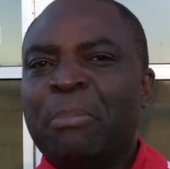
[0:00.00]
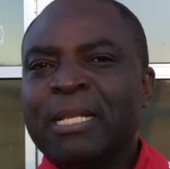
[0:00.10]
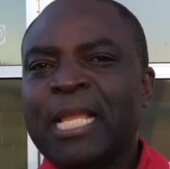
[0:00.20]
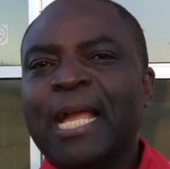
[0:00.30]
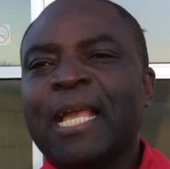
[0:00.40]

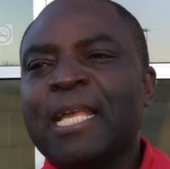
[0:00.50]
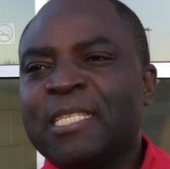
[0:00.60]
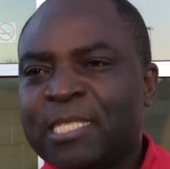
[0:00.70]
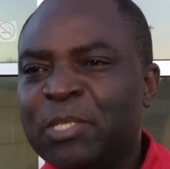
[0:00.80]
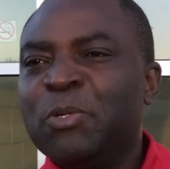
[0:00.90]
but I
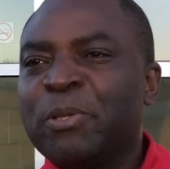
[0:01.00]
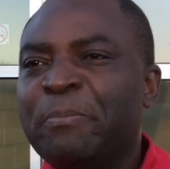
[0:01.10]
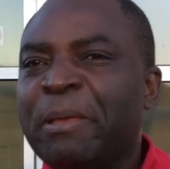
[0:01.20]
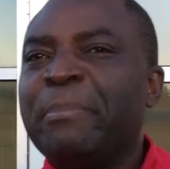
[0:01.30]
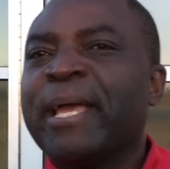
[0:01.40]
still
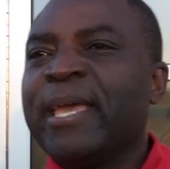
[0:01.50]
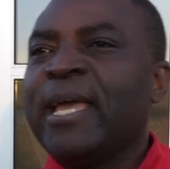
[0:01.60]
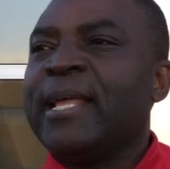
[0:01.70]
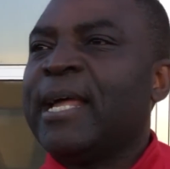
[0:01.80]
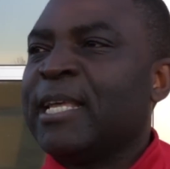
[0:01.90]
remember her,
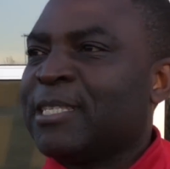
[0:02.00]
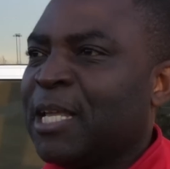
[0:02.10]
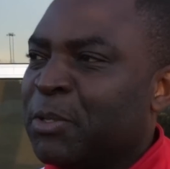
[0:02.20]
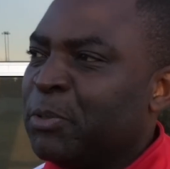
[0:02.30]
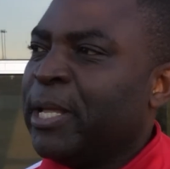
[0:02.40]
and I
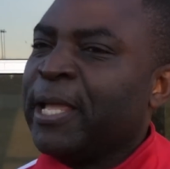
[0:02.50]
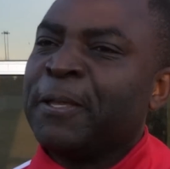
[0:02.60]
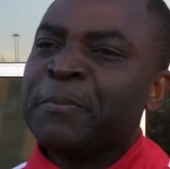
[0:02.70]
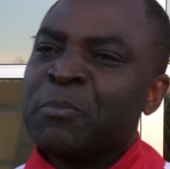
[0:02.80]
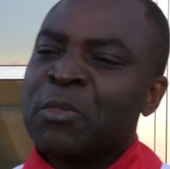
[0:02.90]
salute
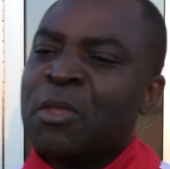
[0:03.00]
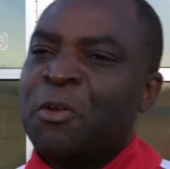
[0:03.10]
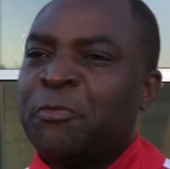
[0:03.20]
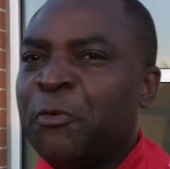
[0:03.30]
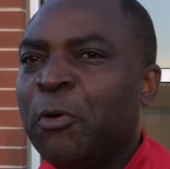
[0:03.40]
her
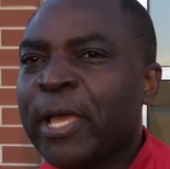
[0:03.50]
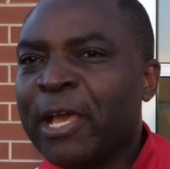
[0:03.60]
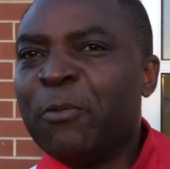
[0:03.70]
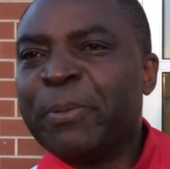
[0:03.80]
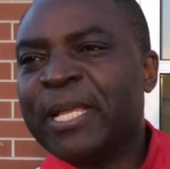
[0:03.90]
for
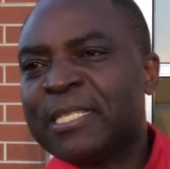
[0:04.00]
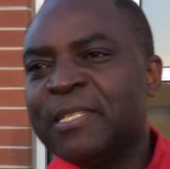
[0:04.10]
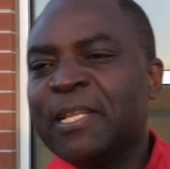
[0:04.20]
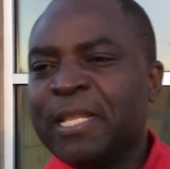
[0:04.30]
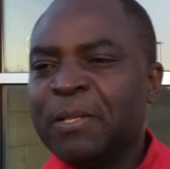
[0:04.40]
helping us
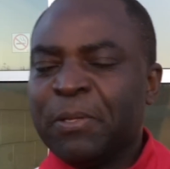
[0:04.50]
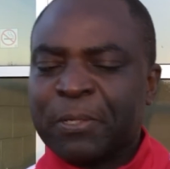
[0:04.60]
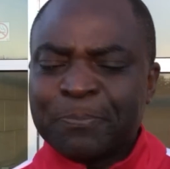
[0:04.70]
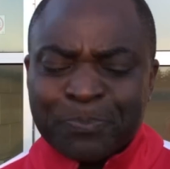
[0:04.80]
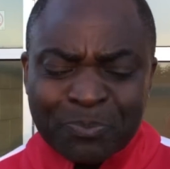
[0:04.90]
in
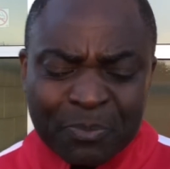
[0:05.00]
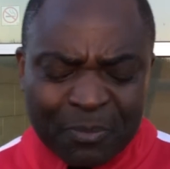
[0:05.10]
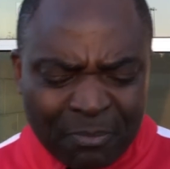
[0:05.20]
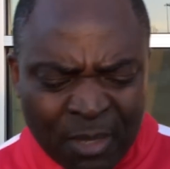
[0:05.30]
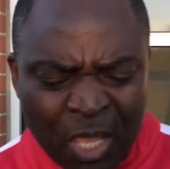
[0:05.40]
Glenora.
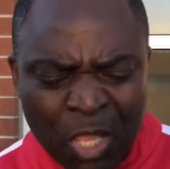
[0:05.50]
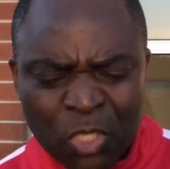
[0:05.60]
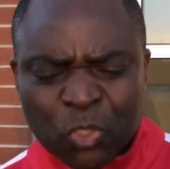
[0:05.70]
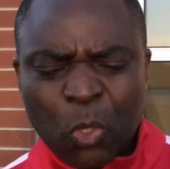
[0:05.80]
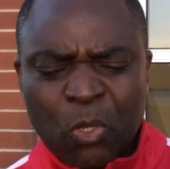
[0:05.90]

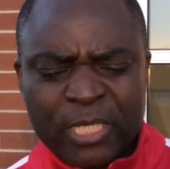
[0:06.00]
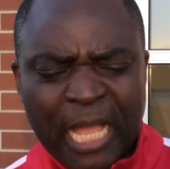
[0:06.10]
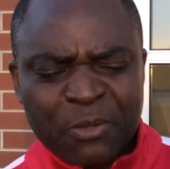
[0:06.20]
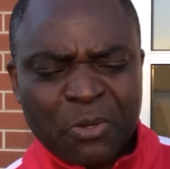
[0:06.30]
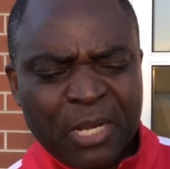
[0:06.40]
So
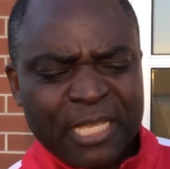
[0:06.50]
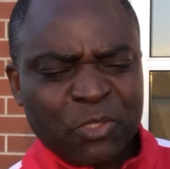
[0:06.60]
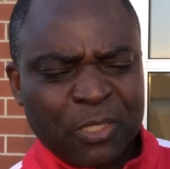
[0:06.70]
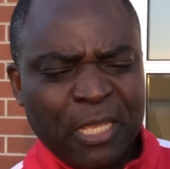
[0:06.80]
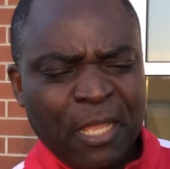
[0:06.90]
Young
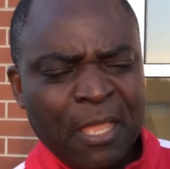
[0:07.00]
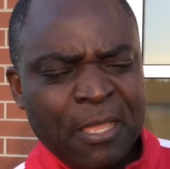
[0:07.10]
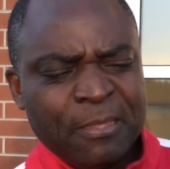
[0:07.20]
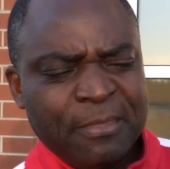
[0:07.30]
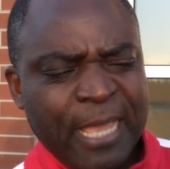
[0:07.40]
Rollers
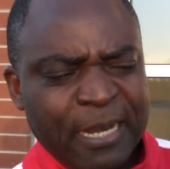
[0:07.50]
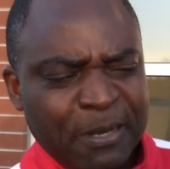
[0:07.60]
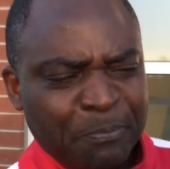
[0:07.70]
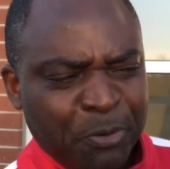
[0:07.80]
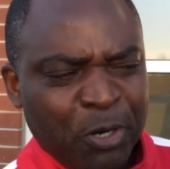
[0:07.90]
then
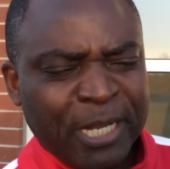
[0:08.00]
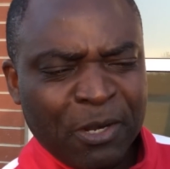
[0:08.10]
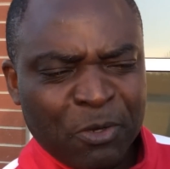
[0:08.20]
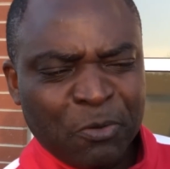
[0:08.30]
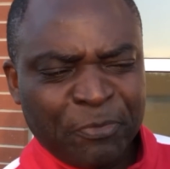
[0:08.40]
brought a
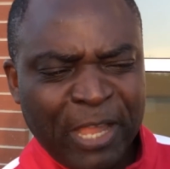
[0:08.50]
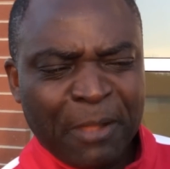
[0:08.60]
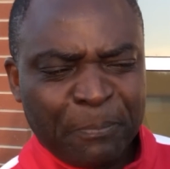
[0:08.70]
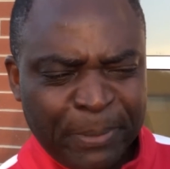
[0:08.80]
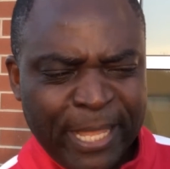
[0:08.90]
lot of
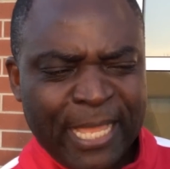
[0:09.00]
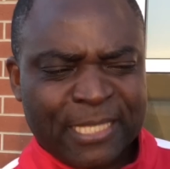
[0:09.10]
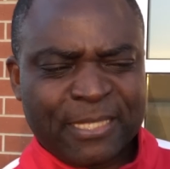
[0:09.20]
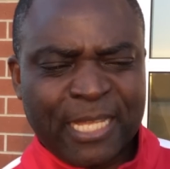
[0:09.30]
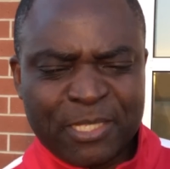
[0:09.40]
young
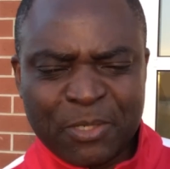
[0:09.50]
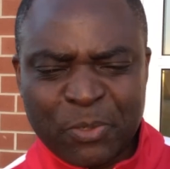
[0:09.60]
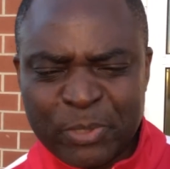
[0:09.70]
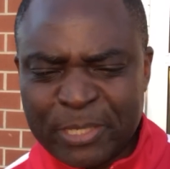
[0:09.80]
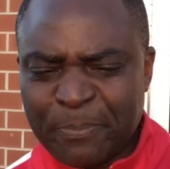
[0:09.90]
players that
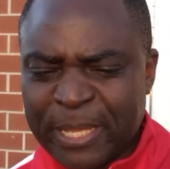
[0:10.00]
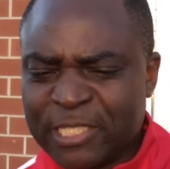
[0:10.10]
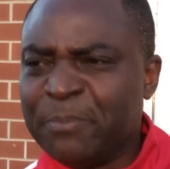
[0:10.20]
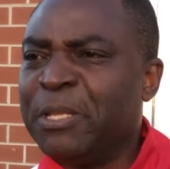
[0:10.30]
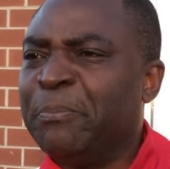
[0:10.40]
included
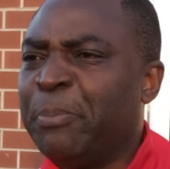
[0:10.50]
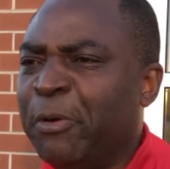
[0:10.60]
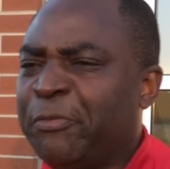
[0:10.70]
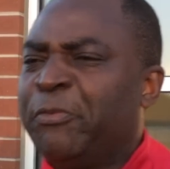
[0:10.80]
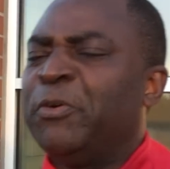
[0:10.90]
Benjamin
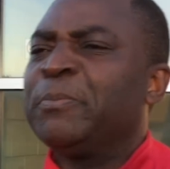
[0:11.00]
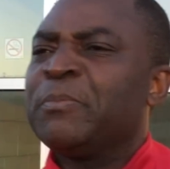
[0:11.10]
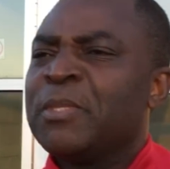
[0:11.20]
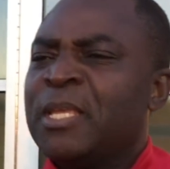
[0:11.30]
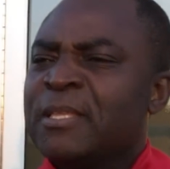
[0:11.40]
Mpofu,
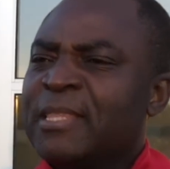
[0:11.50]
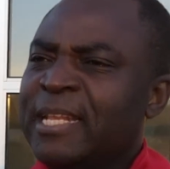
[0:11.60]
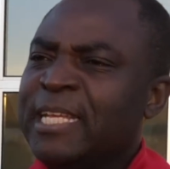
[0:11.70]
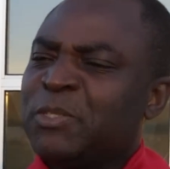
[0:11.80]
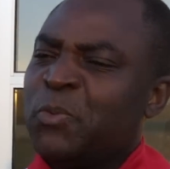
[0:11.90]
the
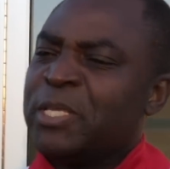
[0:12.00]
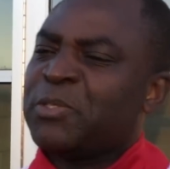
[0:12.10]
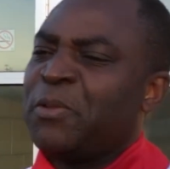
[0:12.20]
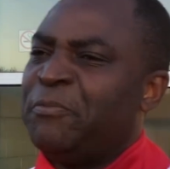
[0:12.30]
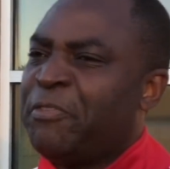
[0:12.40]
late
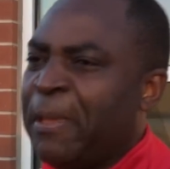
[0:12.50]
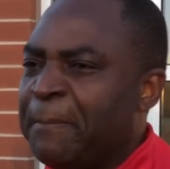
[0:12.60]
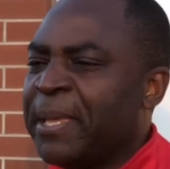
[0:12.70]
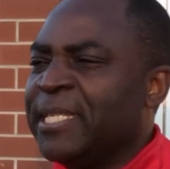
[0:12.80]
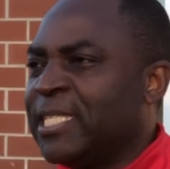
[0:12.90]
Weston
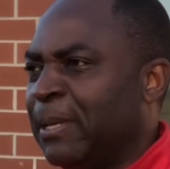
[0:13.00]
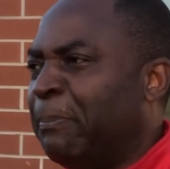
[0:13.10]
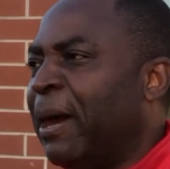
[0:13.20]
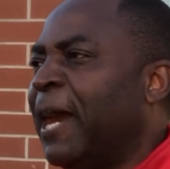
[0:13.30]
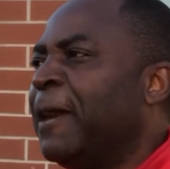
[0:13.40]
Vembe,
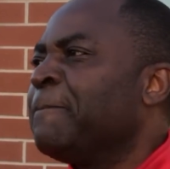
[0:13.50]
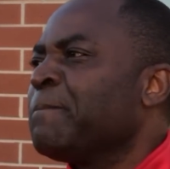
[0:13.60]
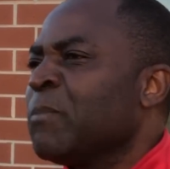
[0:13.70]
Jiba,